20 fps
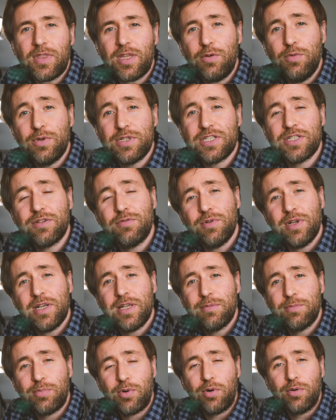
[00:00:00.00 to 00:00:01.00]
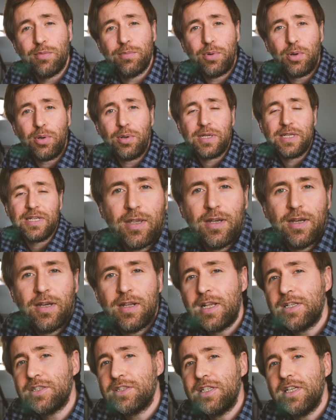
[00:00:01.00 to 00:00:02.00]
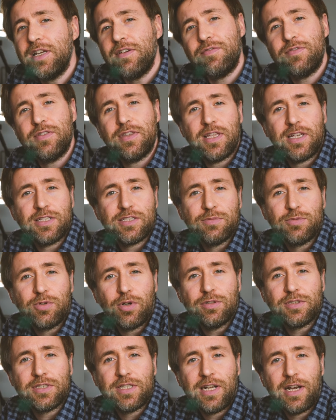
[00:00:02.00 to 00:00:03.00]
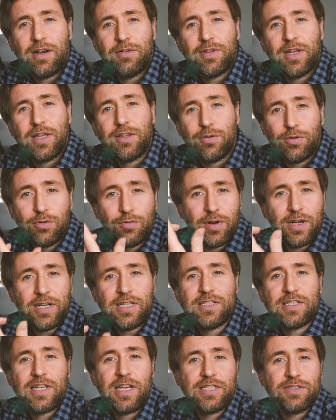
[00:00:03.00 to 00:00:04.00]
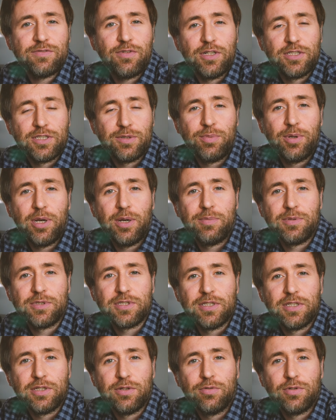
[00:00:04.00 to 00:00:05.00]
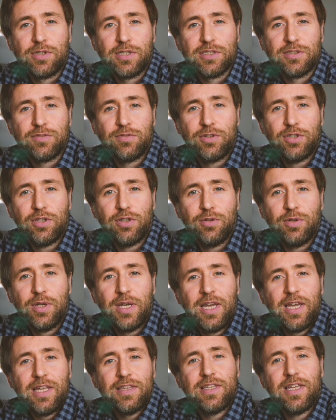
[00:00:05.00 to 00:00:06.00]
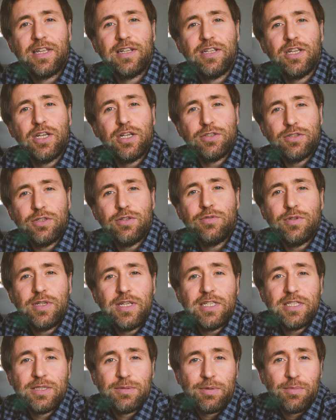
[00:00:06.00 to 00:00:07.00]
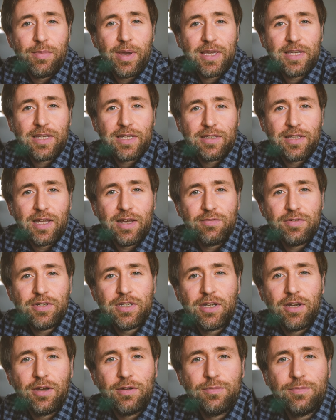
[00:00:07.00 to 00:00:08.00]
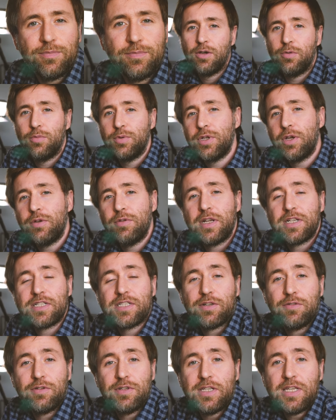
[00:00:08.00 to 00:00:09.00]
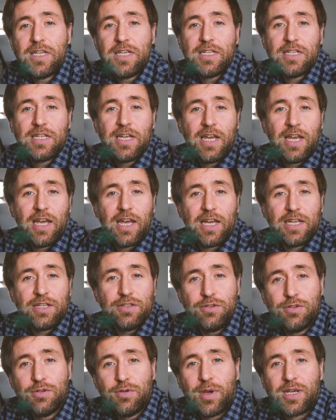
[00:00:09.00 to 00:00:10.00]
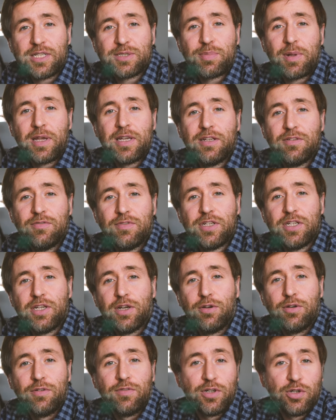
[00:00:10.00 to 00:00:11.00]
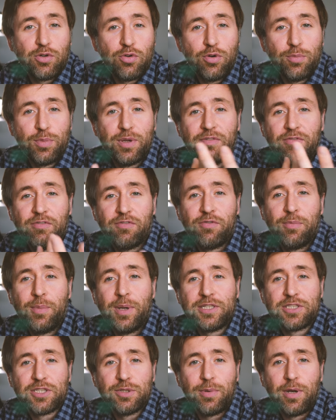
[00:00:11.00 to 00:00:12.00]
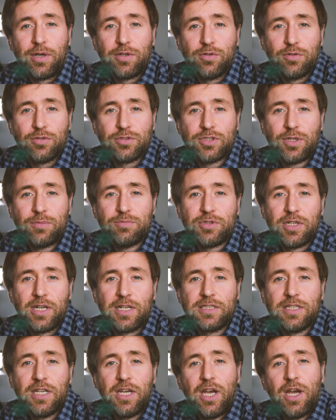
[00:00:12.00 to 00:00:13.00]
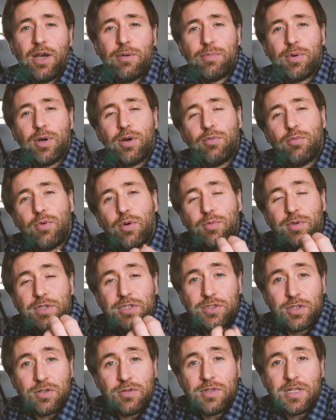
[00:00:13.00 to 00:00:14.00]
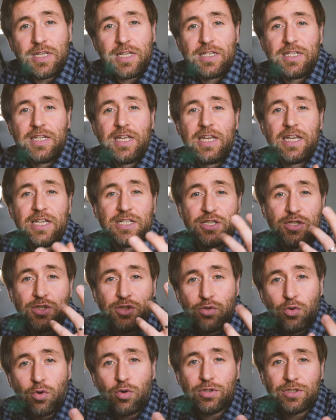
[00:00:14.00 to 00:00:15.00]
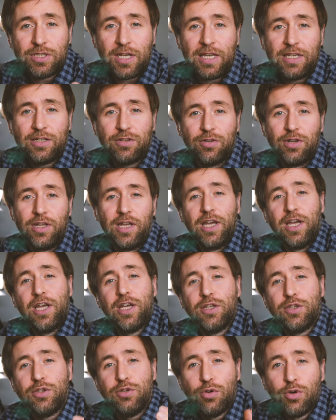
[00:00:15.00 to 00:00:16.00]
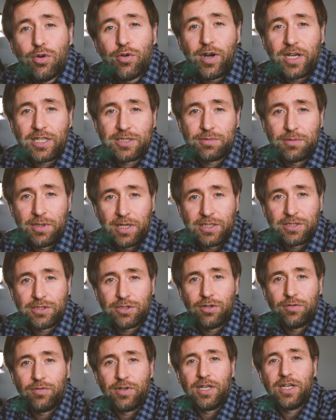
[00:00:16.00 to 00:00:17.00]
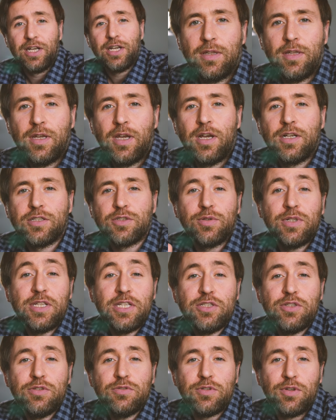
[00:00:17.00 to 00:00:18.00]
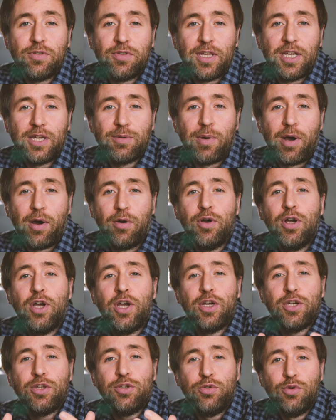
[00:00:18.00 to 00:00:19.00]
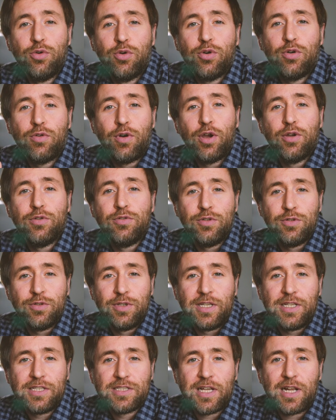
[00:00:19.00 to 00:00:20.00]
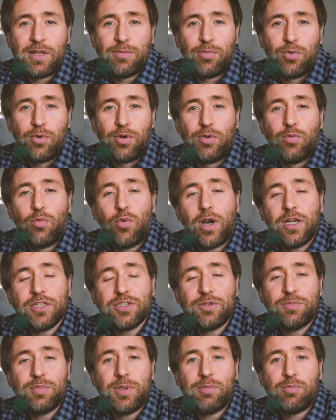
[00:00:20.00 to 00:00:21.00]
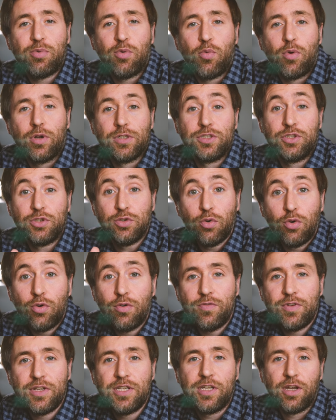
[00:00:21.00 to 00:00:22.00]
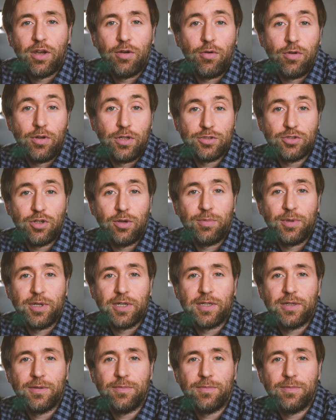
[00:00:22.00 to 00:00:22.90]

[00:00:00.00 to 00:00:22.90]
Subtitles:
which is a really important point. And actually, if there's some content out there that already satisfies the purpose and the audience for you, then do you need to be making that video? We don't necessarily need a new explainer video of a core bit of information about your subject, but what we do need is your take on it, your explanation of it. So I need you to think about your own unique selling point. Why should people watch your video on a topic?